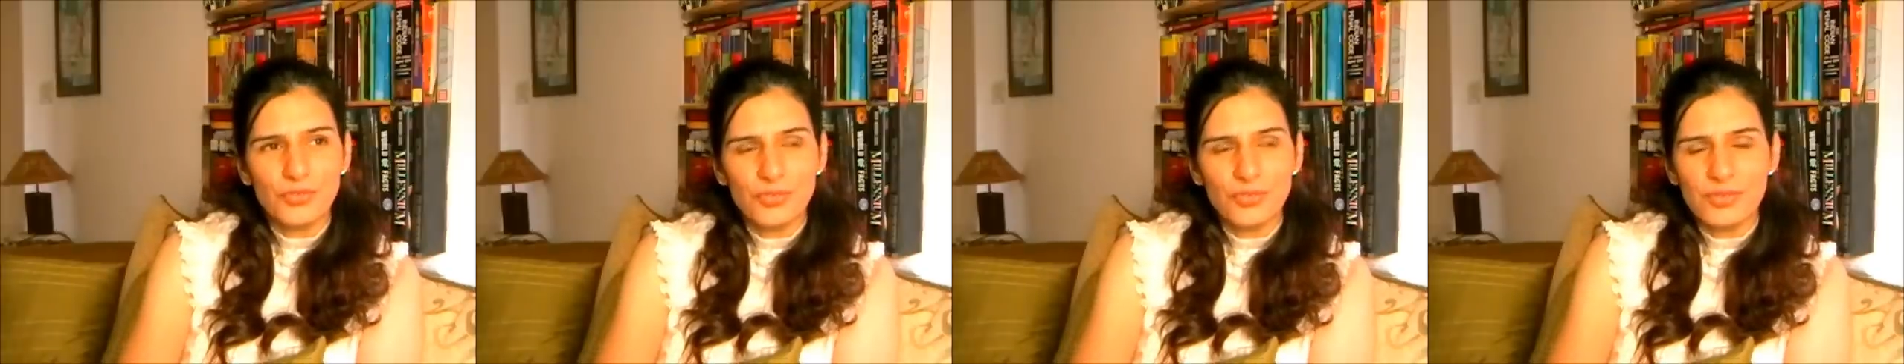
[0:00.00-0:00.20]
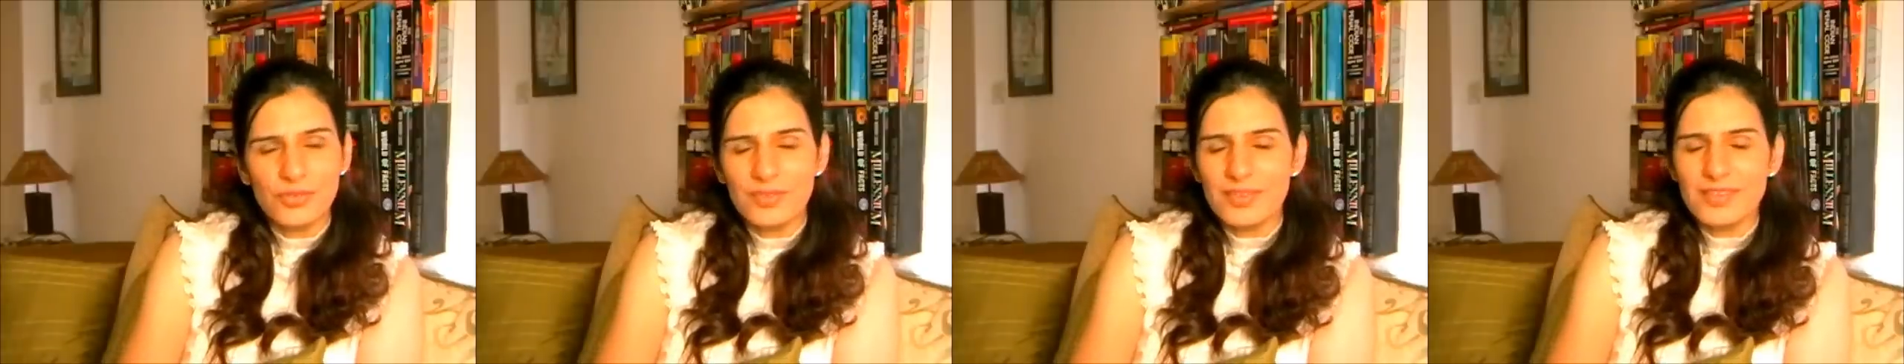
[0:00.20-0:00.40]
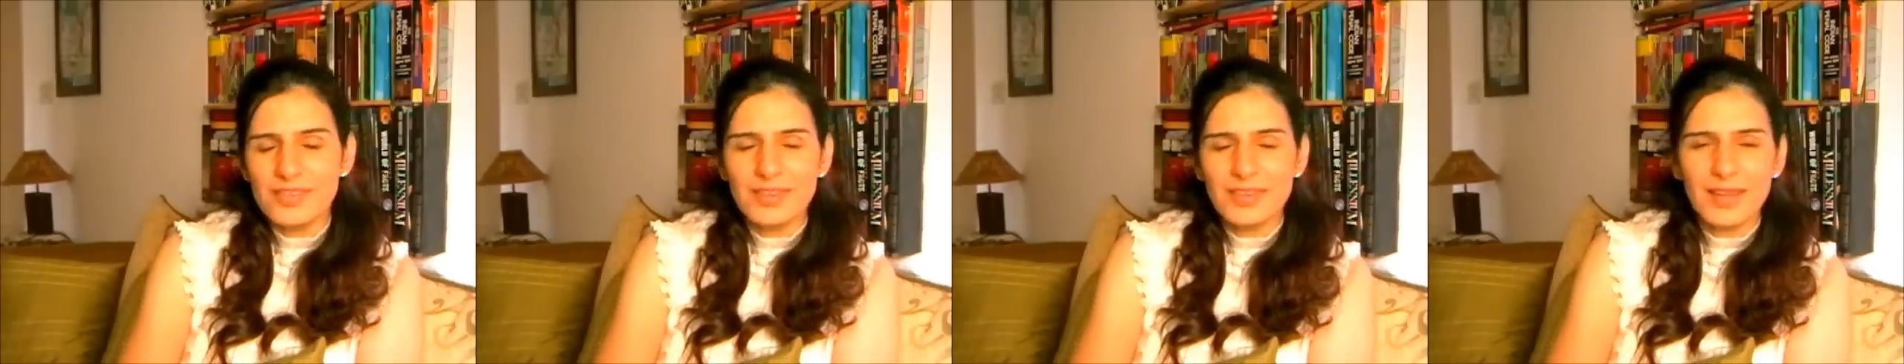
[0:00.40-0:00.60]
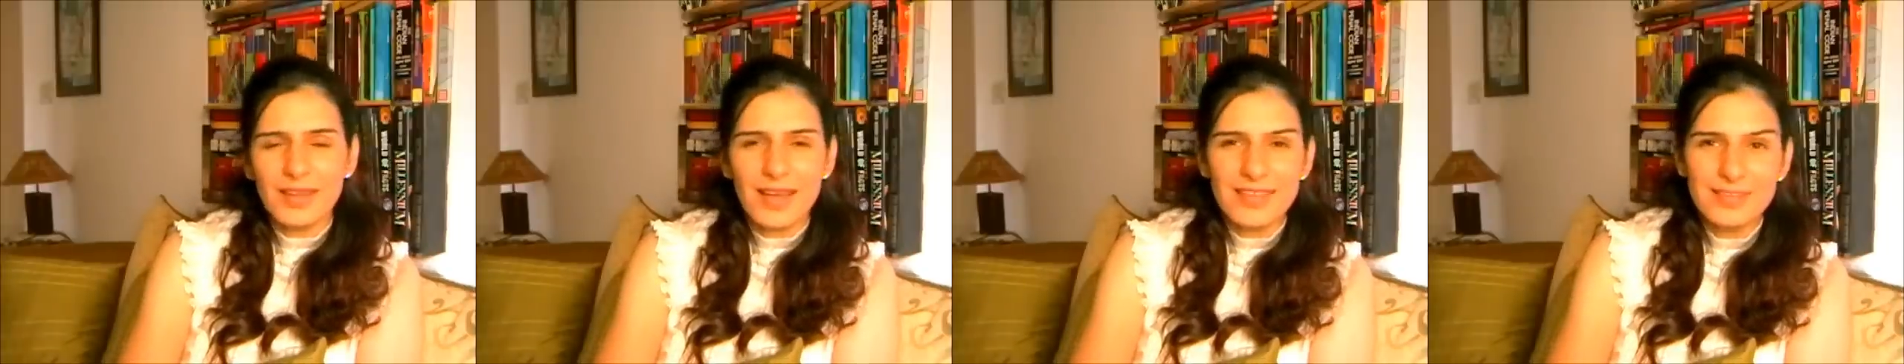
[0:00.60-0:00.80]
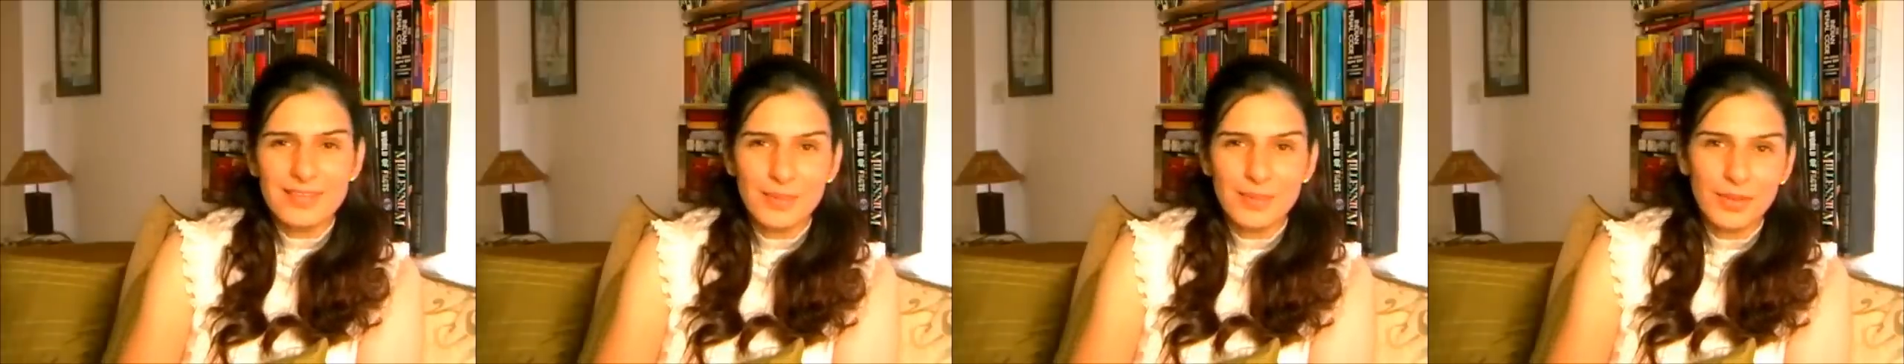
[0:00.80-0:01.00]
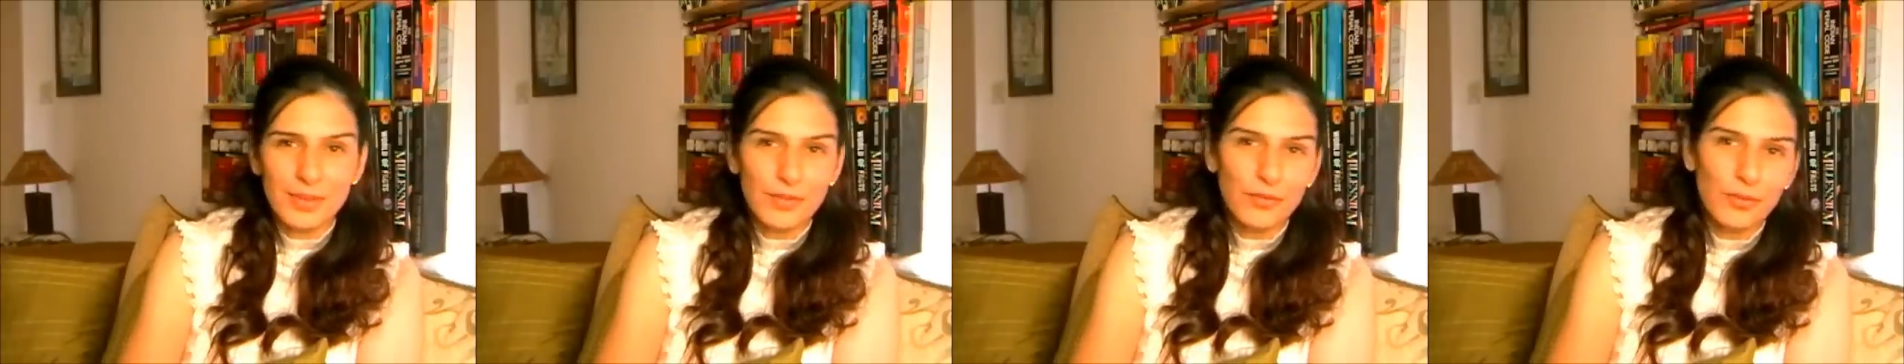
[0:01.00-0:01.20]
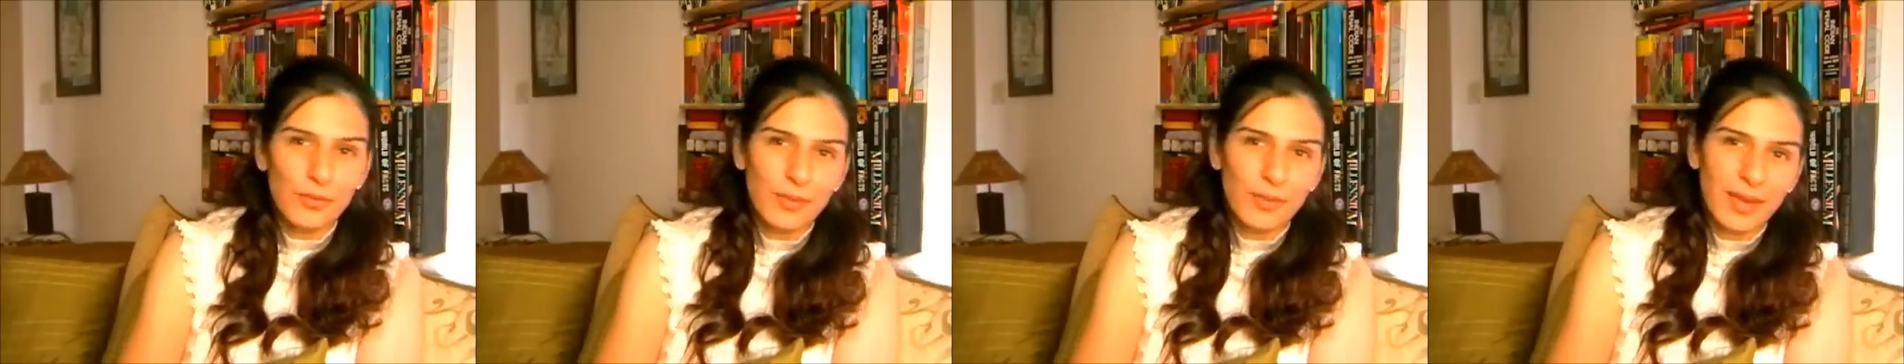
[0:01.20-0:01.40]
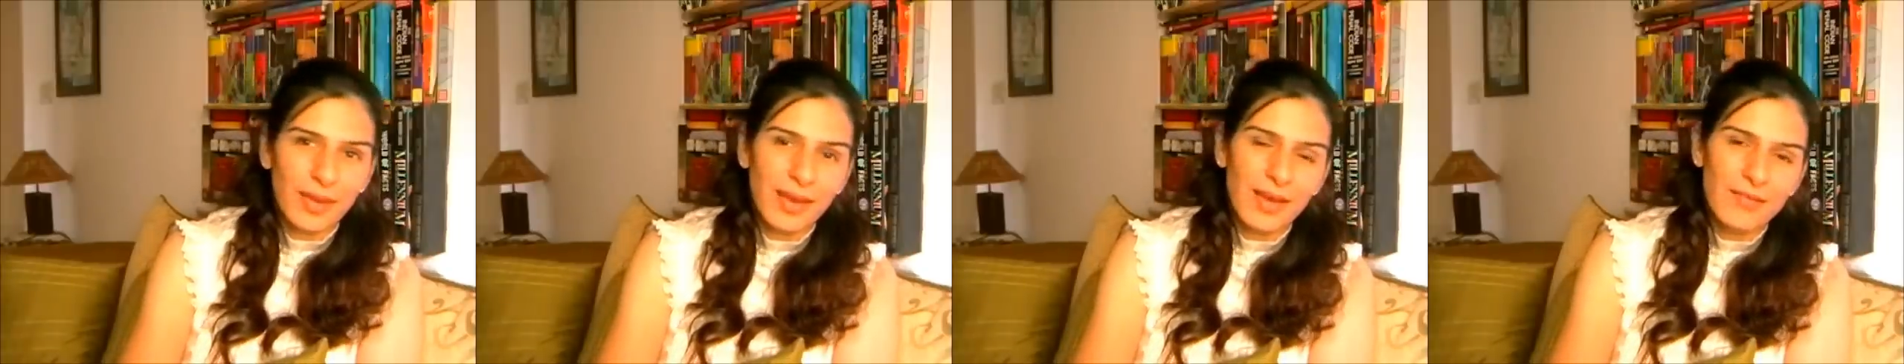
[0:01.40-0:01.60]
So since the last month, if you
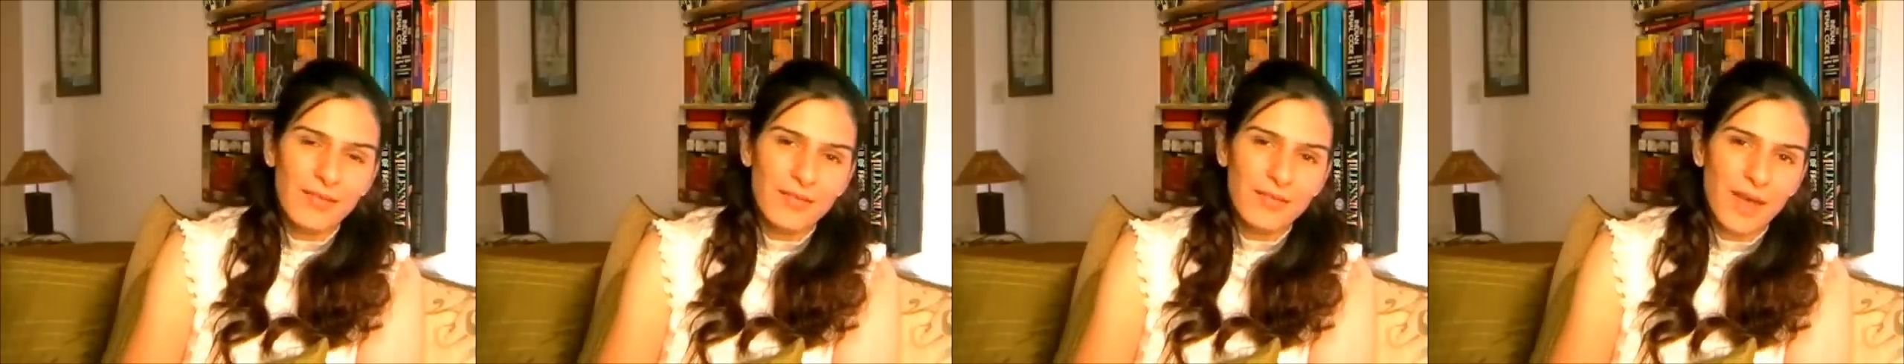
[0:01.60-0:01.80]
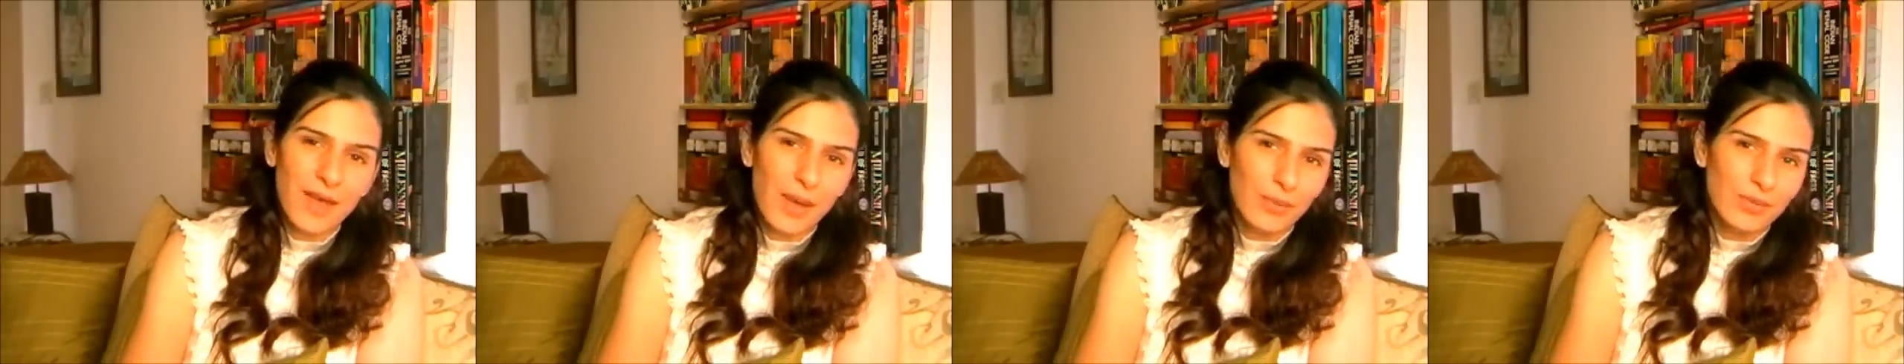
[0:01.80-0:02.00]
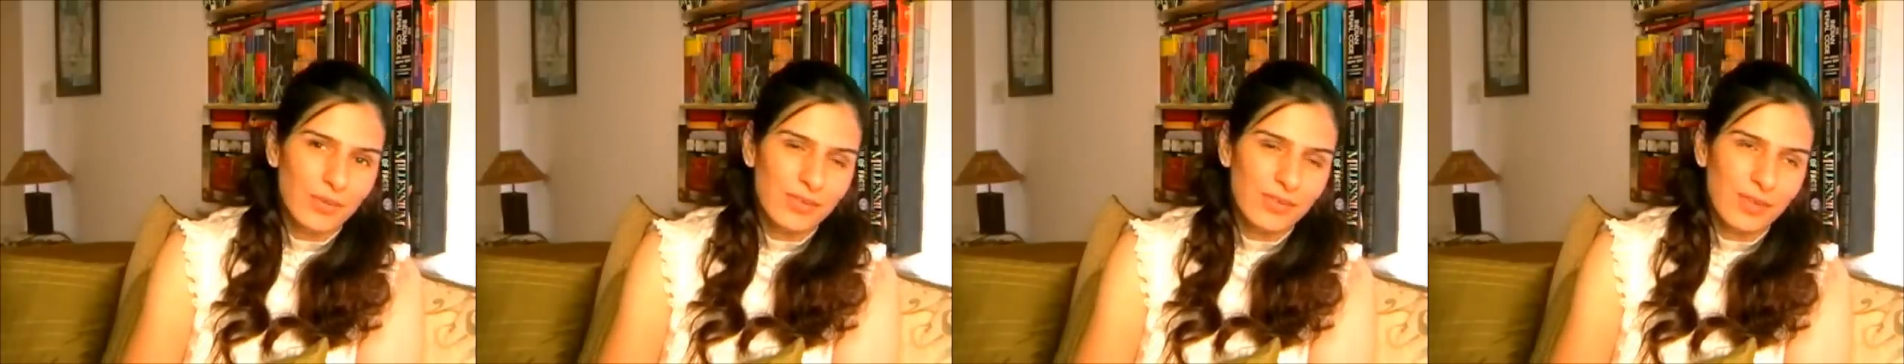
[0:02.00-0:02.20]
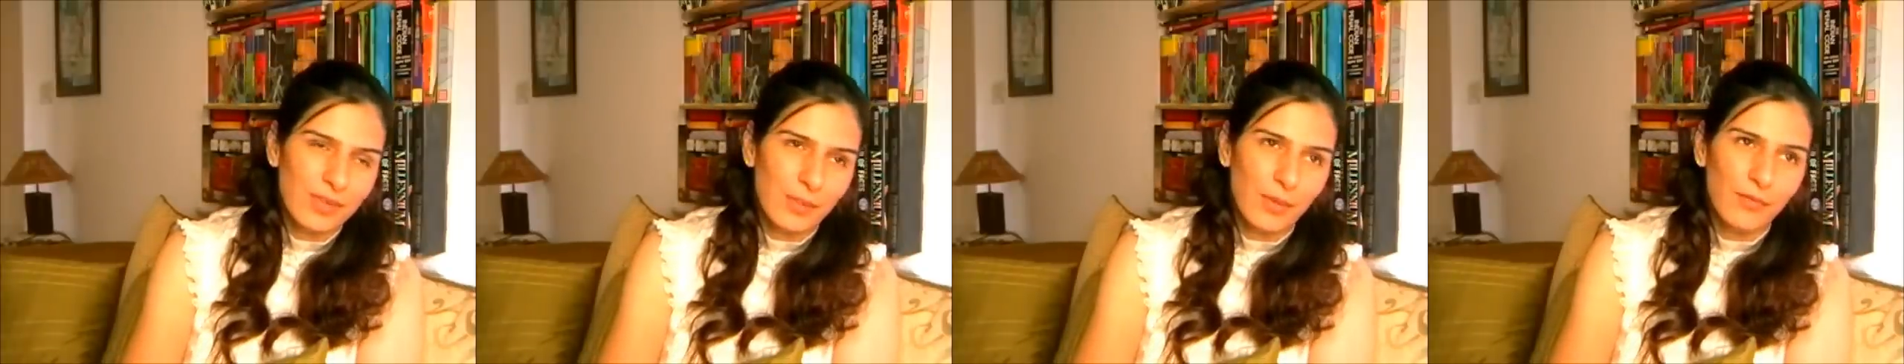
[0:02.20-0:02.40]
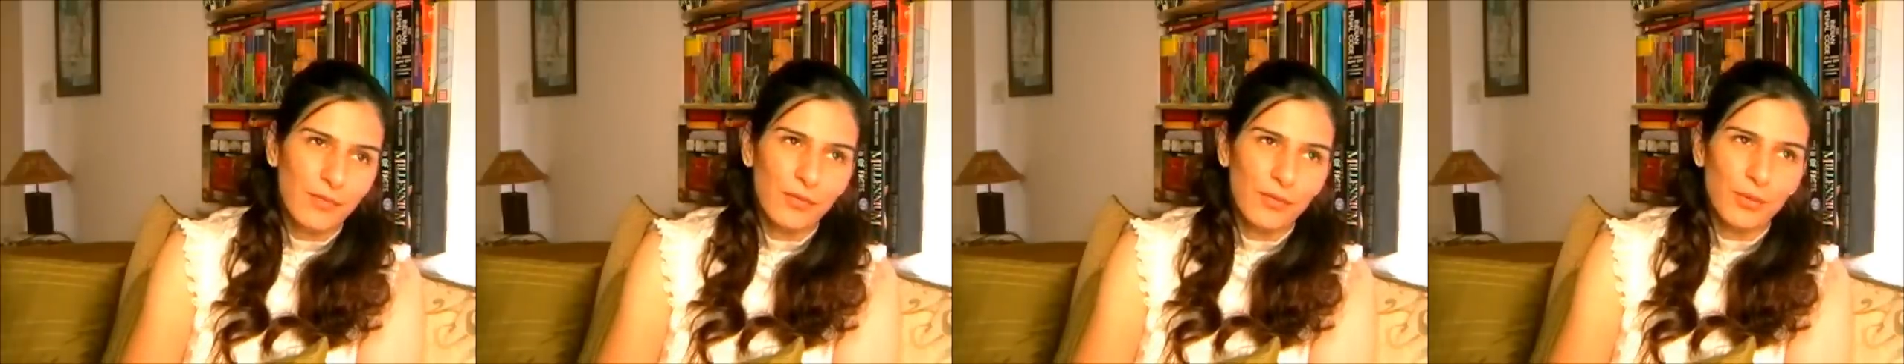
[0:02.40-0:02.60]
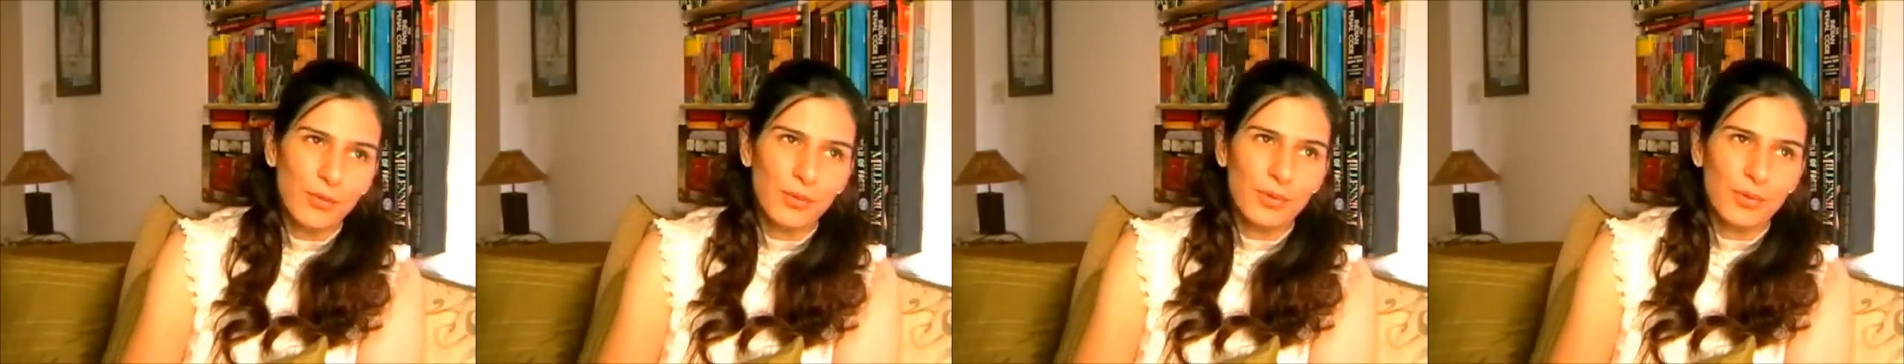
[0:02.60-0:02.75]
may have found some of you,